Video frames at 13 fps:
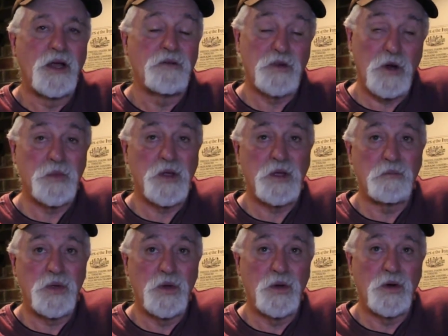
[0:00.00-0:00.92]
from the
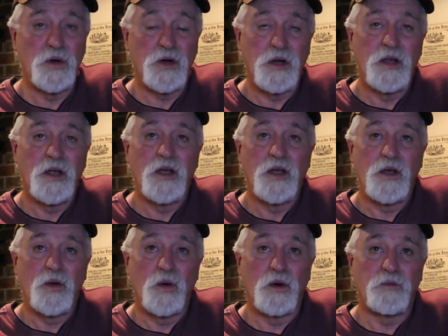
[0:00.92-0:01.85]
computer
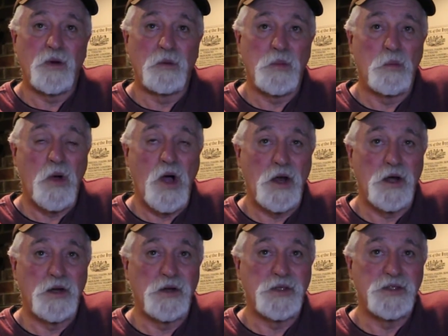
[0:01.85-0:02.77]
or from the
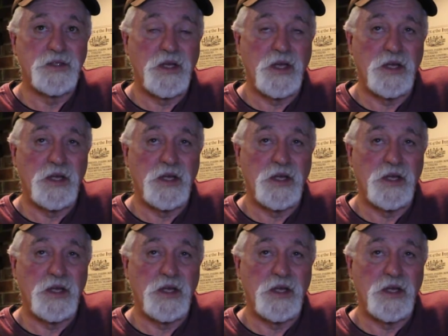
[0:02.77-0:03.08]
monitors.